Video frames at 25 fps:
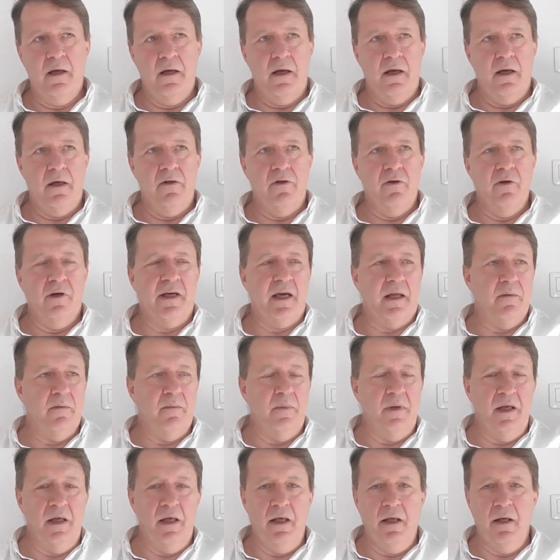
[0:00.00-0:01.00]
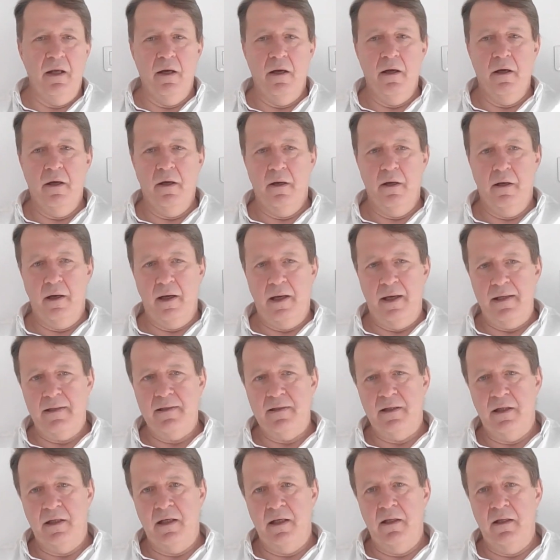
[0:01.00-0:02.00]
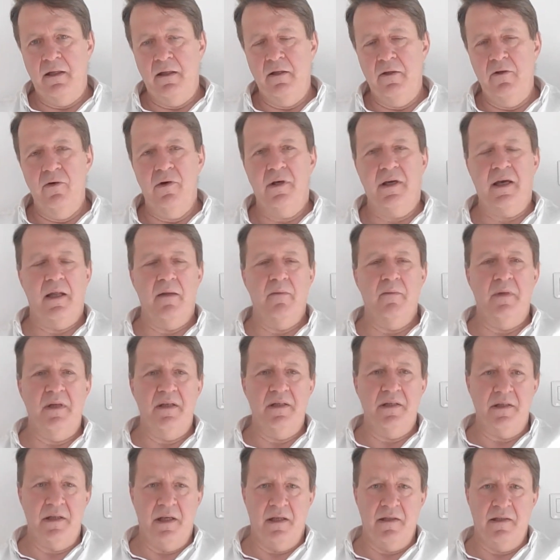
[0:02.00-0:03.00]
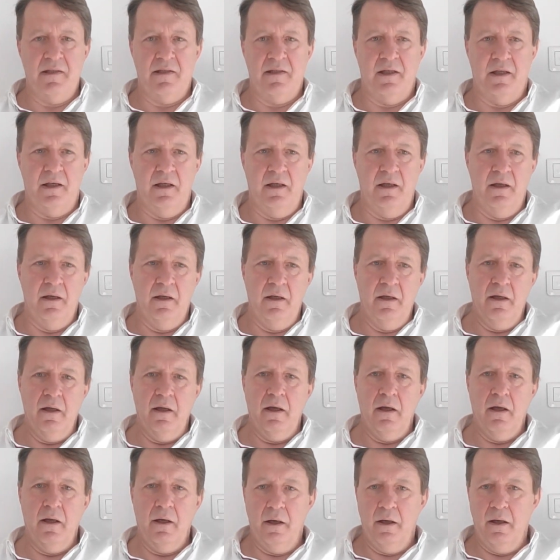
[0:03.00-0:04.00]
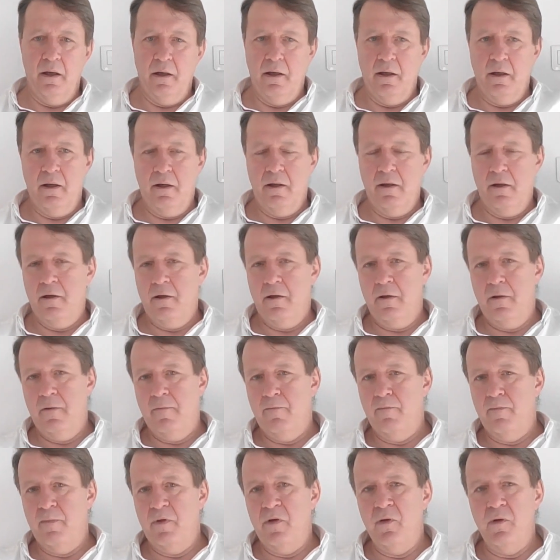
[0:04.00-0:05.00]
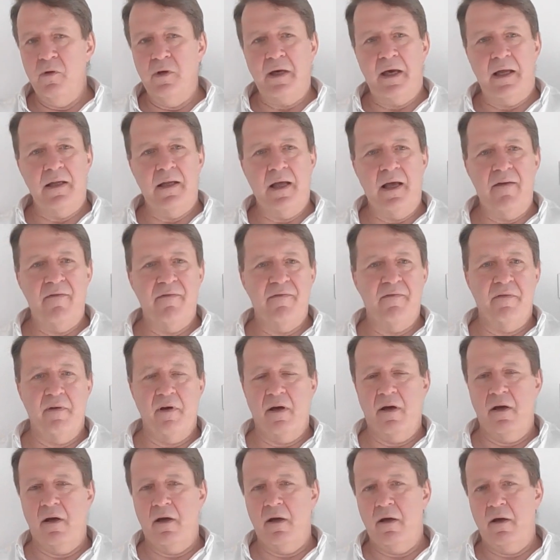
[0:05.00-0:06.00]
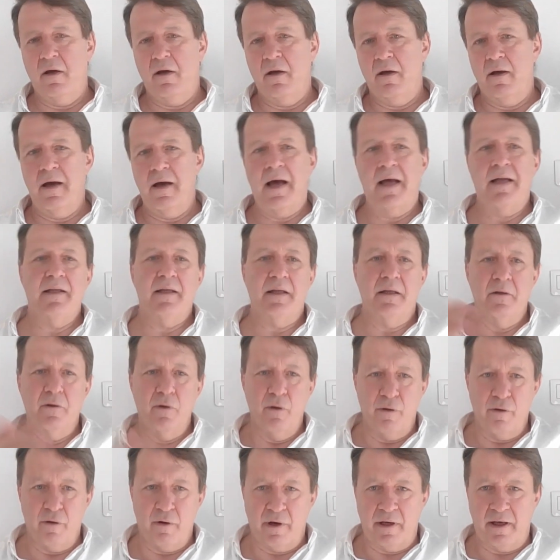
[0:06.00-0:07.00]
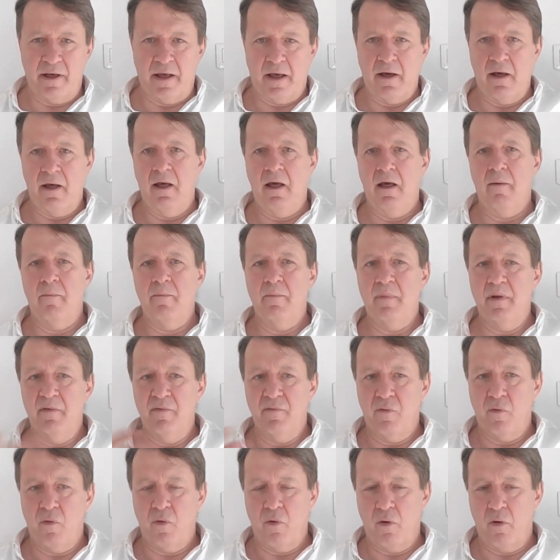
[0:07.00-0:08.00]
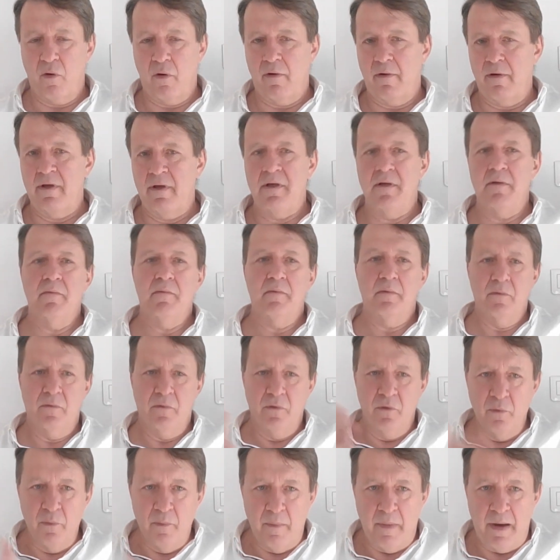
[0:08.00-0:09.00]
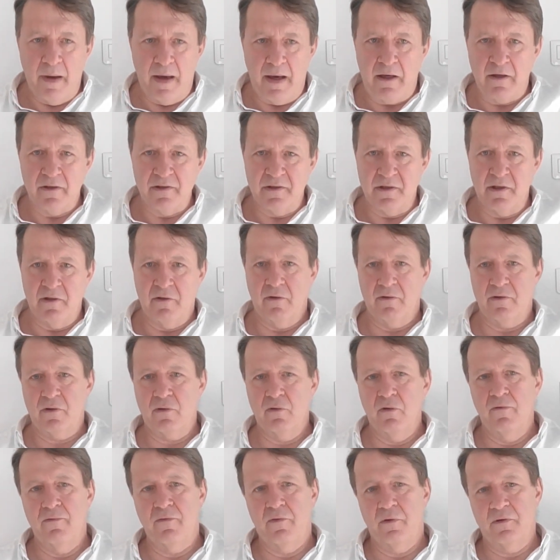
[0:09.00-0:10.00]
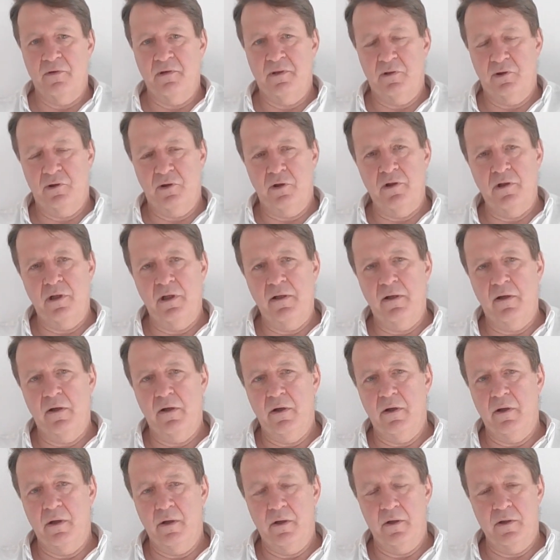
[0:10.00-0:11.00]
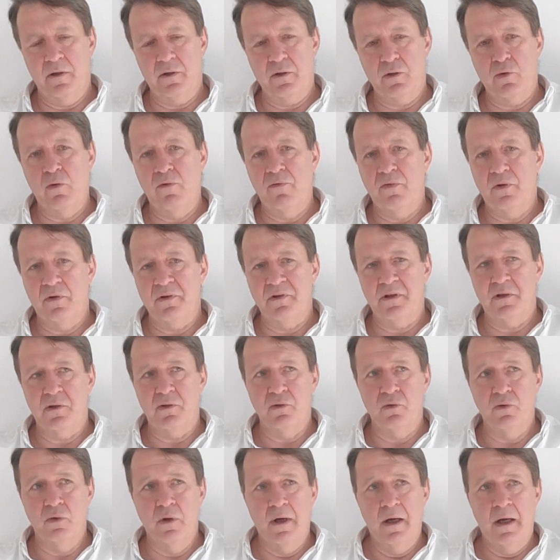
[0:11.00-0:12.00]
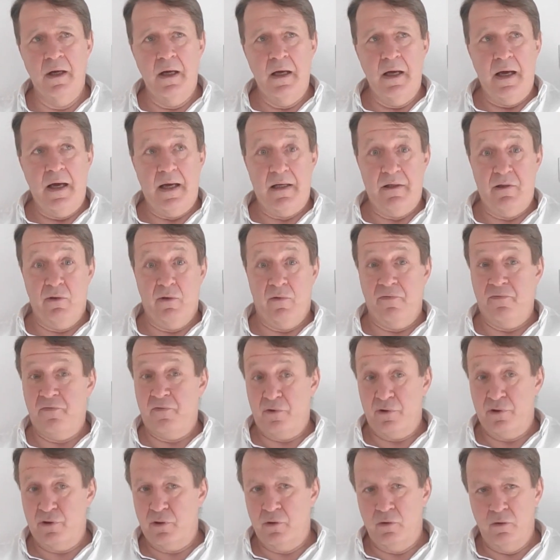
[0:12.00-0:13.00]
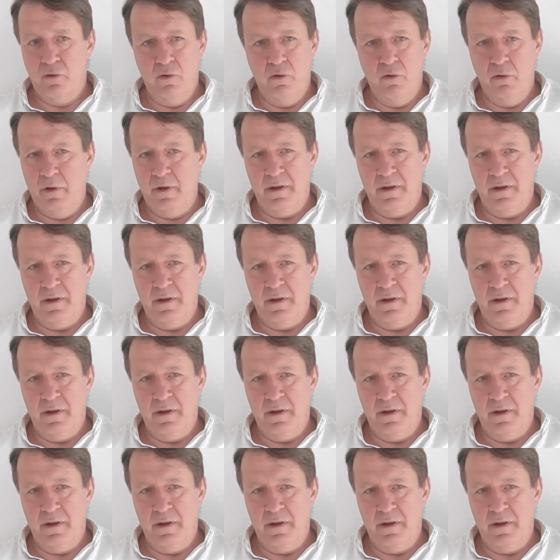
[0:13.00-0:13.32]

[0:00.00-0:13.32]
You can be 18, you can be 60, you can have had another career before, or you may consider joining School 42 as your first school.